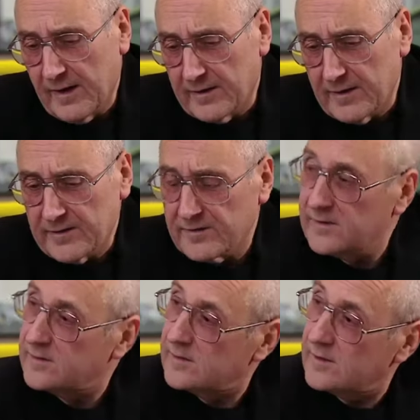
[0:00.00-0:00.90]
Unless
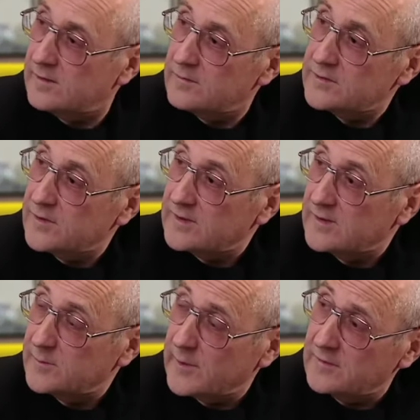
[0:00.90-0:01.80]
it's a
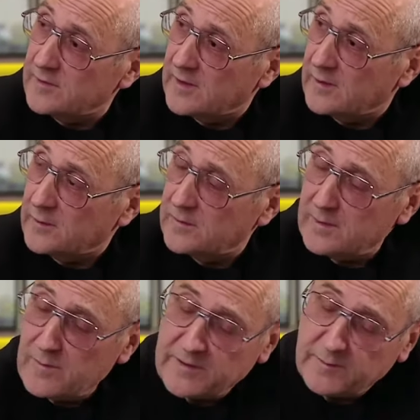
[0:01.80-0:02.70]
restricted speed vehicle, they
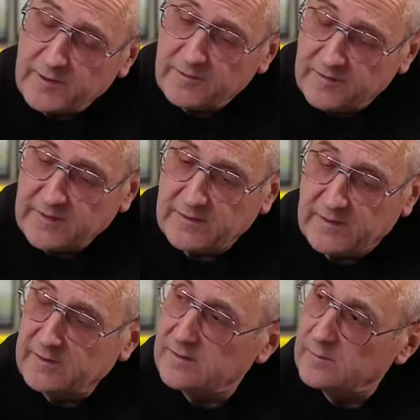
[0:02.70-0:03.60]
must be
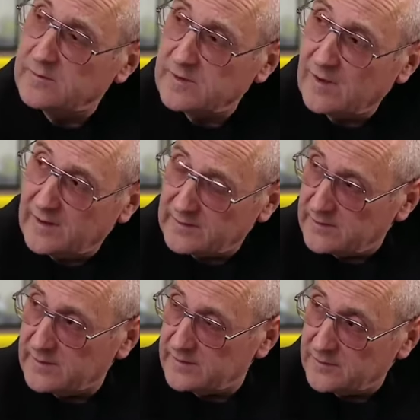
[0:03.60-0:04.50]
fitted with tyres
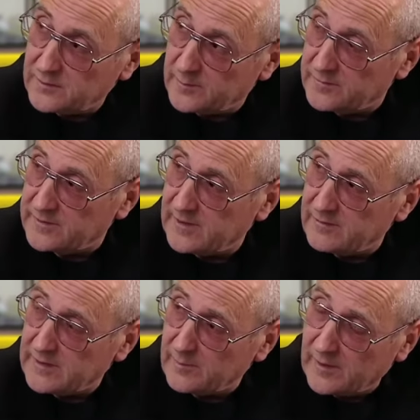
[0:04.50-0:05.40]
that are suitable for
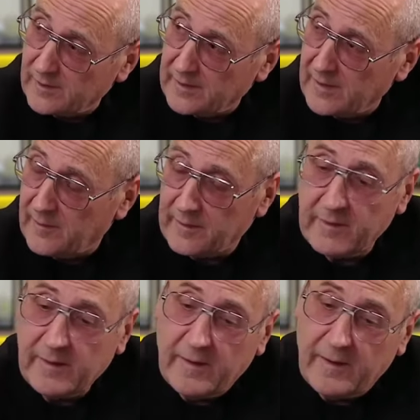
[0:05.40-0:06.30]
70 mile an hour,
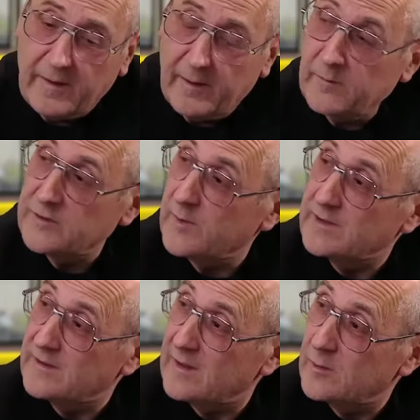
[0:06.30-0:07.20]
which
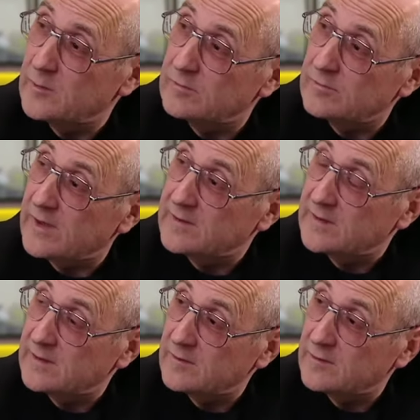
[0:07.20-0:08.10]
means an L
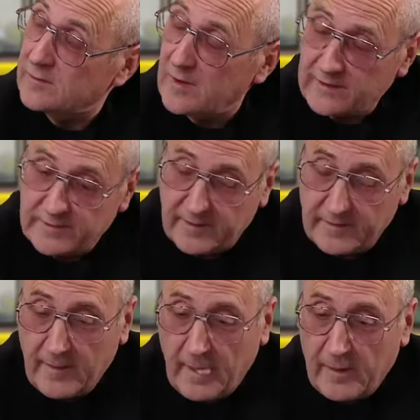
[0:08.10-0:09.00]
rating or greater.
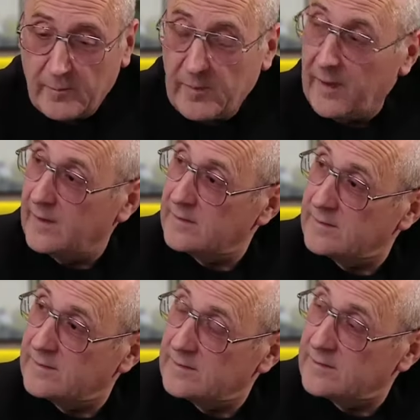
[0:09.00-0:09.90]
But
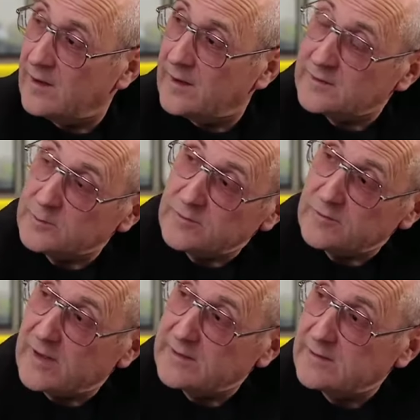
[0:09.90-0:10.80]
tyres with a
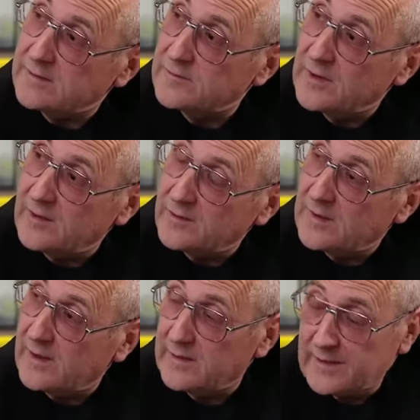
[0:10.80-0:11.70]
rating of J or
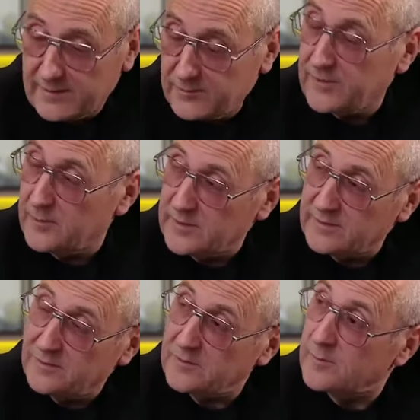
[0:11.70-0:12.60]
K can also be
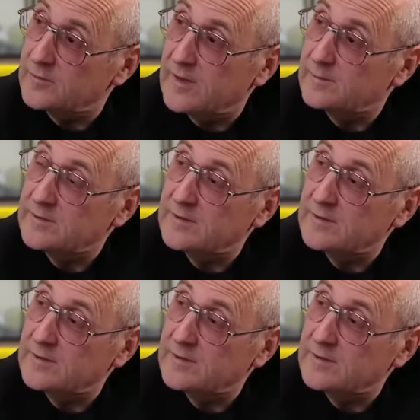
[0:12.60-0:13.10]
suitable for up to